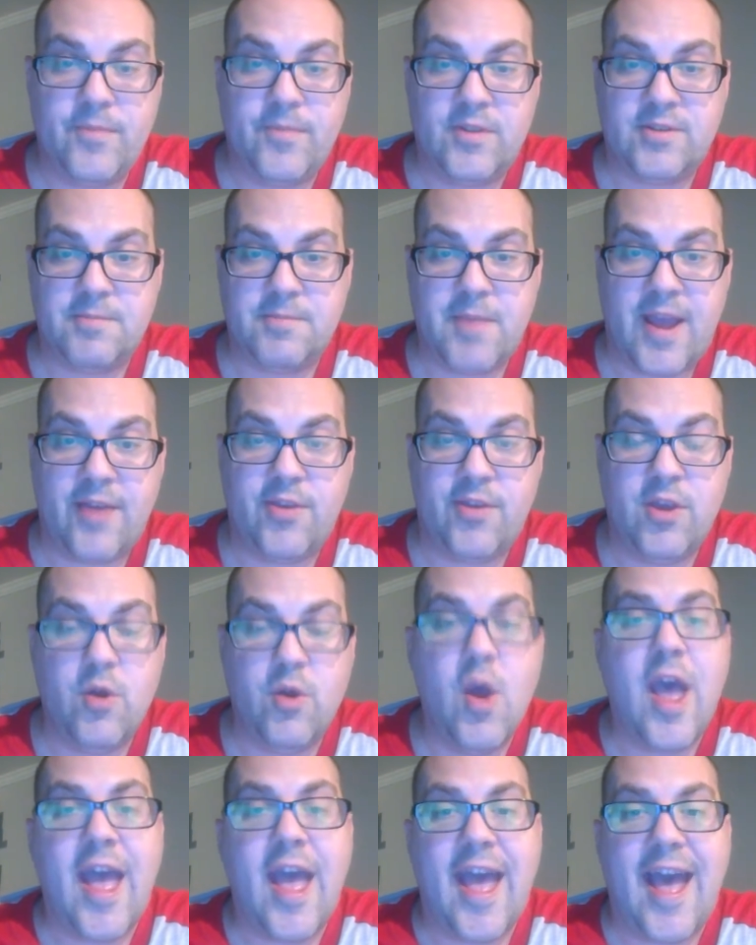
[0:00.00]
as in Matthew,
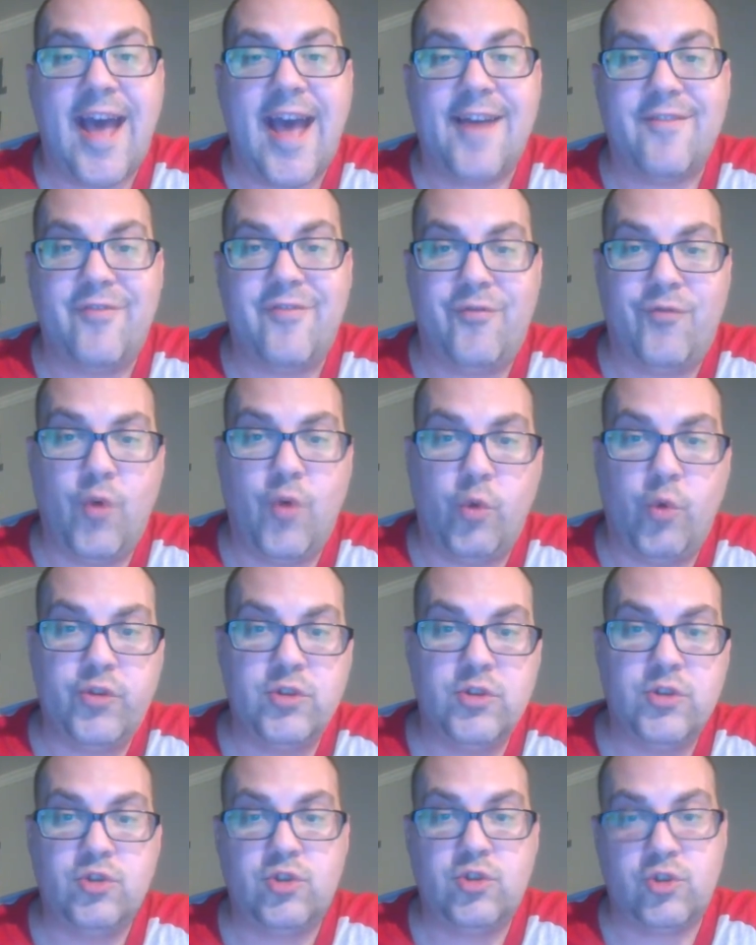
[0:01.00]
at
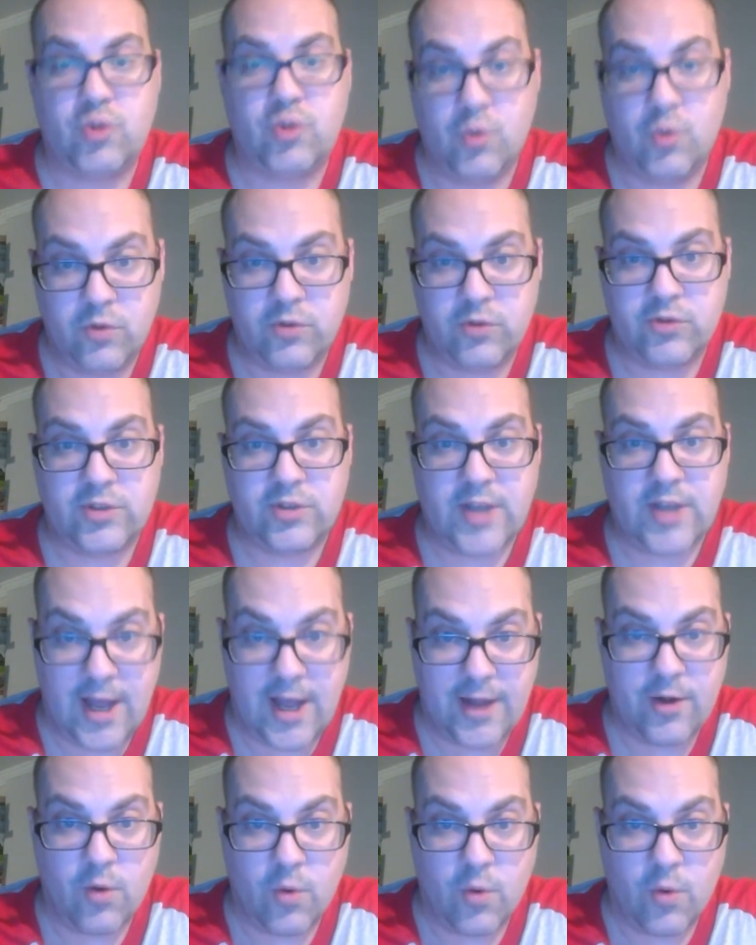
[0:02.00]

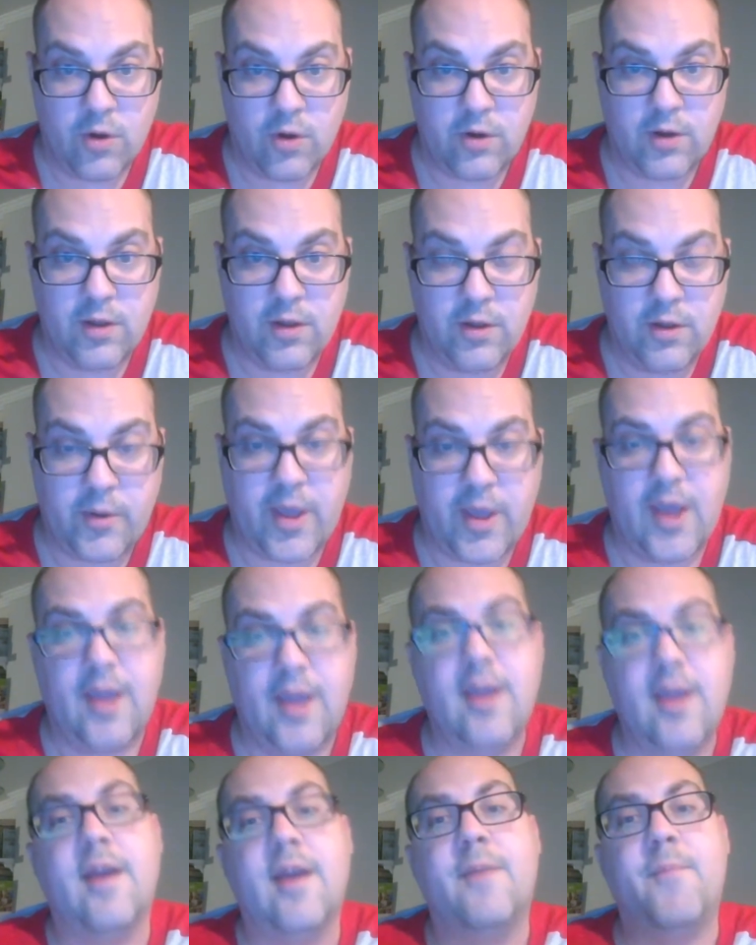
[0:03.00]
fultonschools.org,
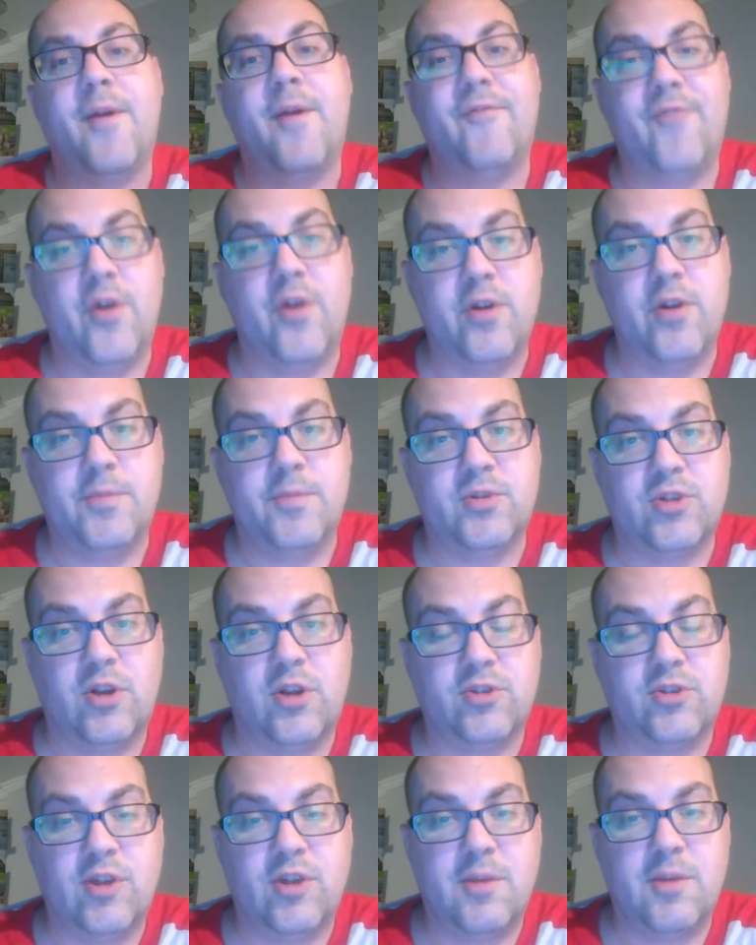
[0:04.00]
okay? My phone number is
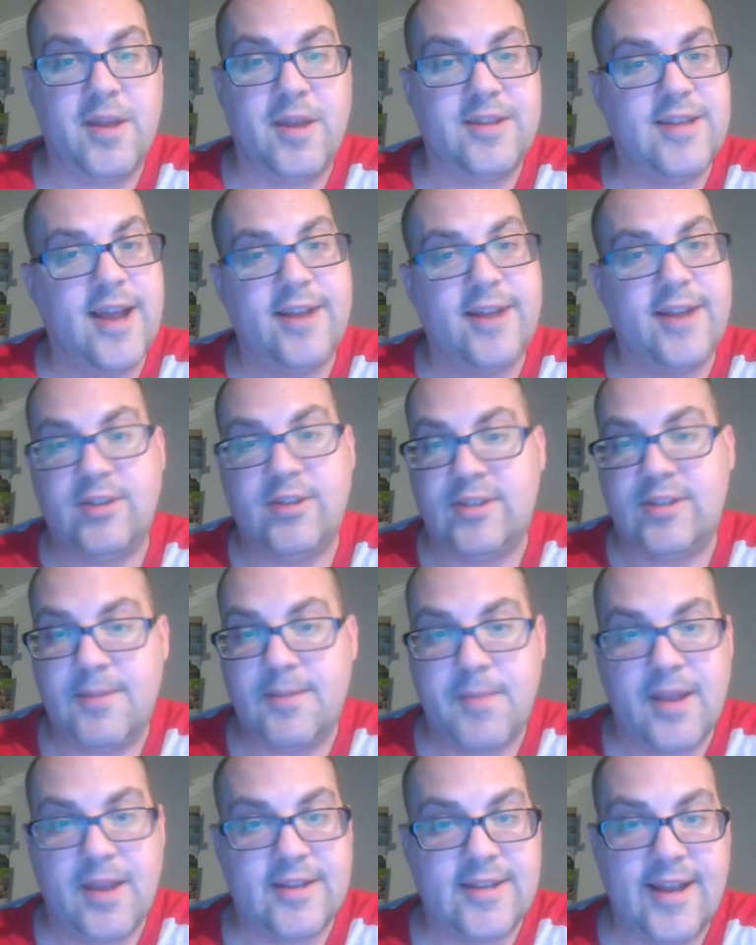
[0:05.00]
also going to be attached. You
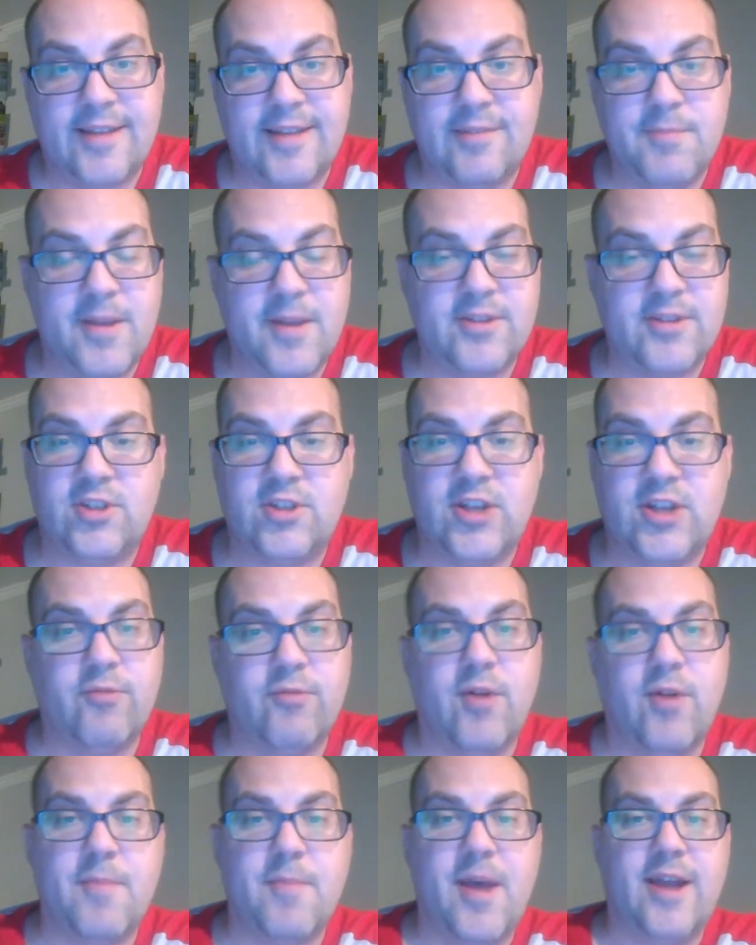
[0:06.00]
send me a text message to get
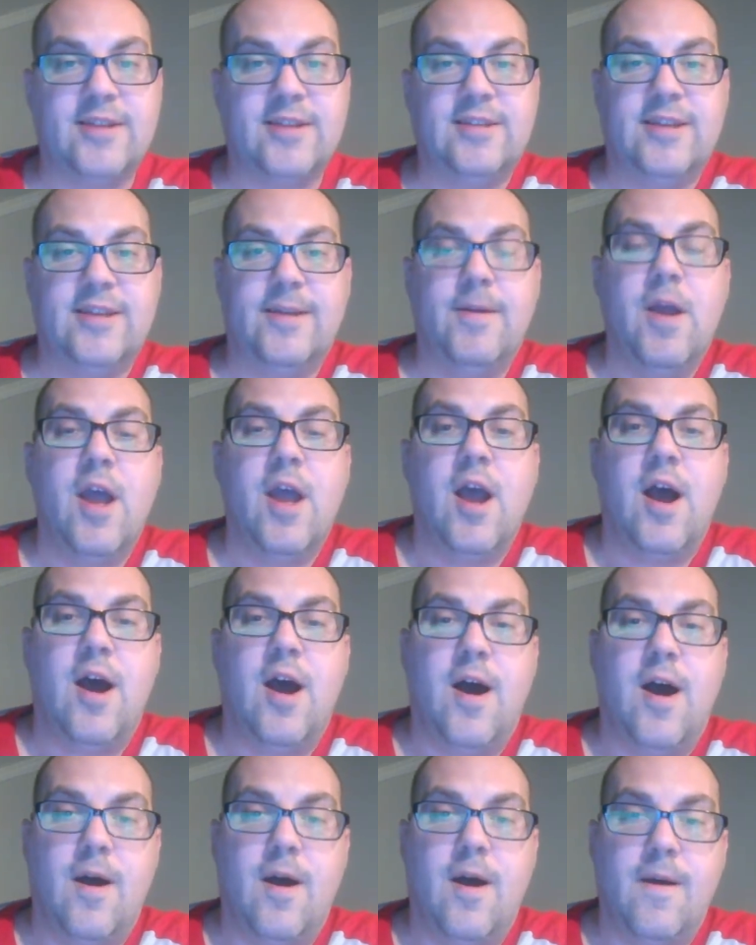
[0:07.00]
right back to you.
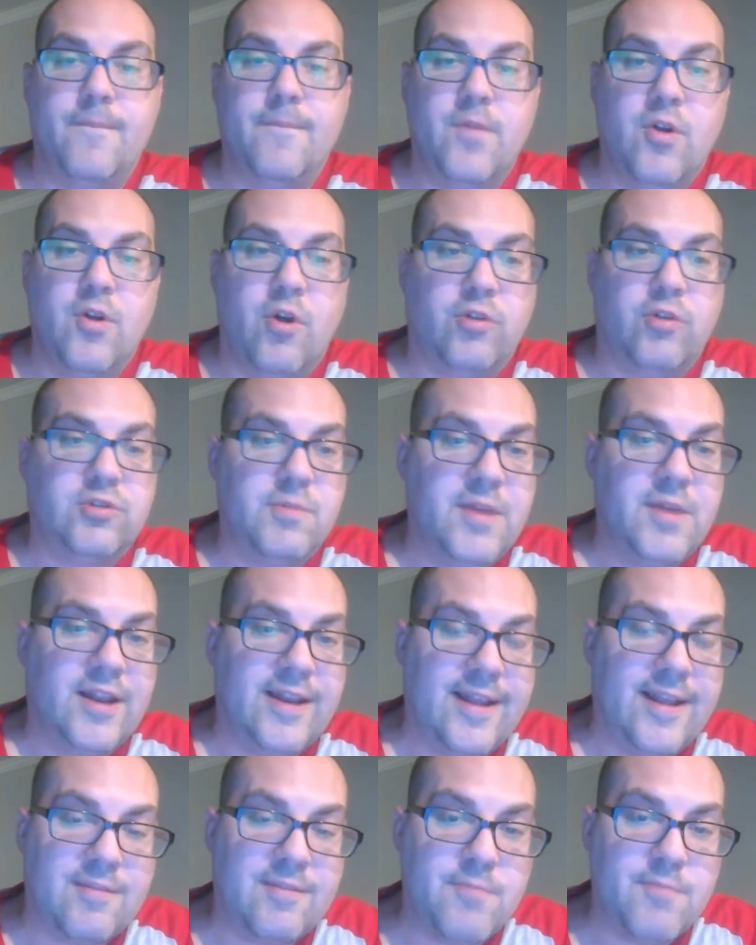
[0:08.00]

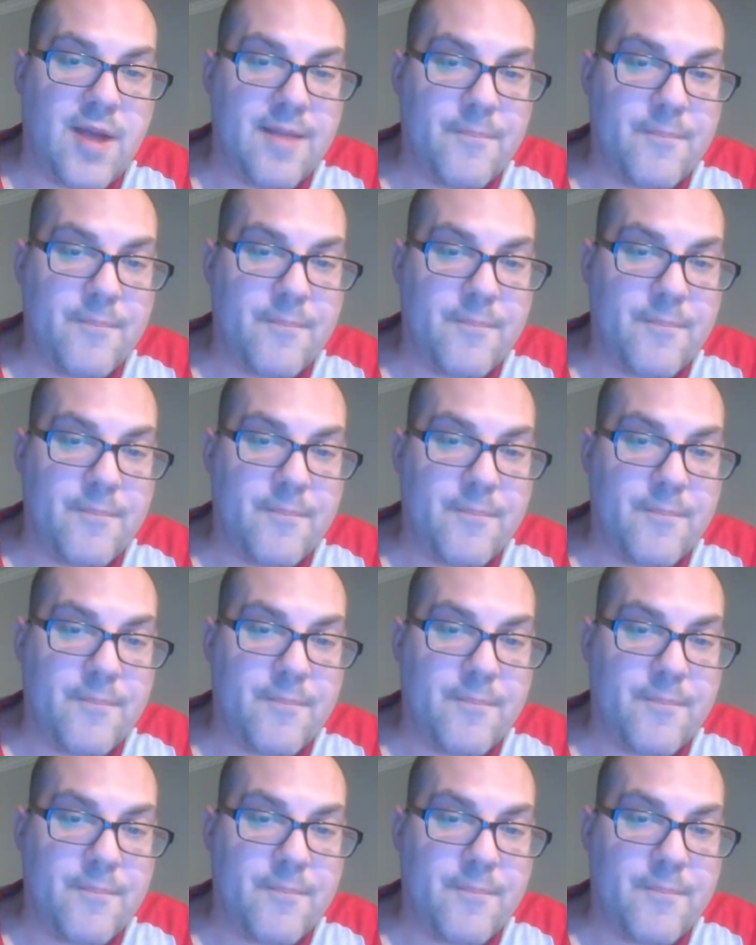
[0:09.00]
Ultimately, it's my